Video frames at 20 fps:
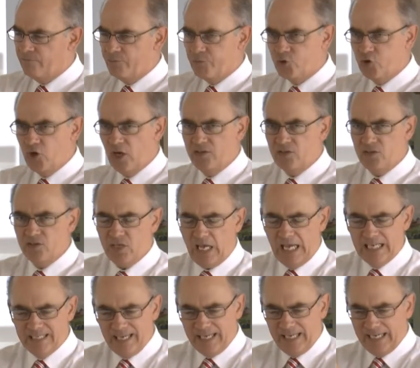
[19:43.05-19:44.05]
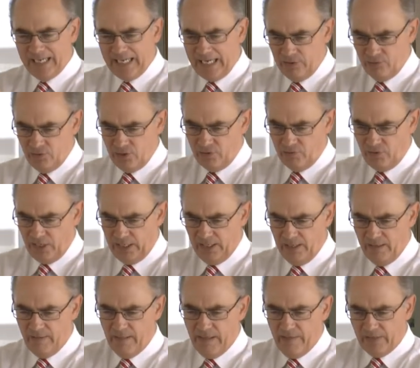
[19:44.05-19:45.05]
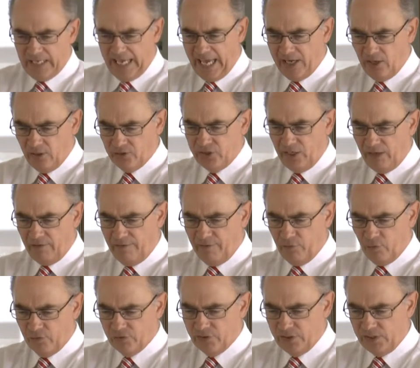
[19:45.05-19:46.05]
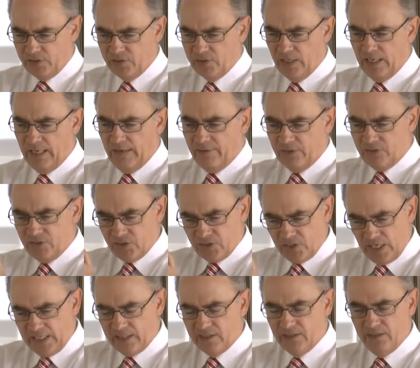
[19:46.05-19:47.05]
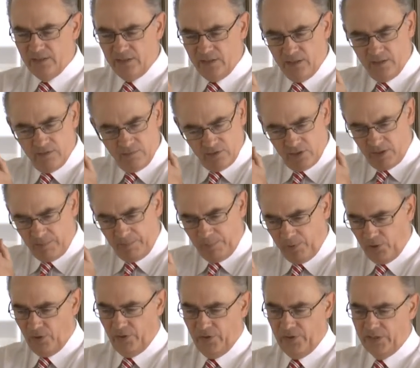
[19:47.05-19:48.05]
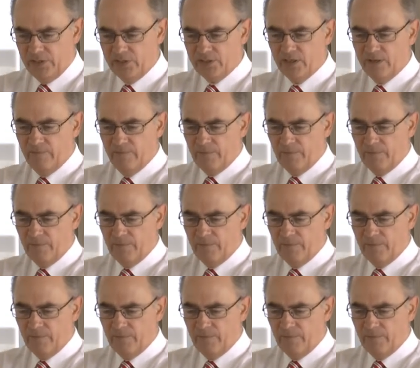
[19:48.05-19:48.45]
Jesus is encountering chaotic forces that Satan deploys,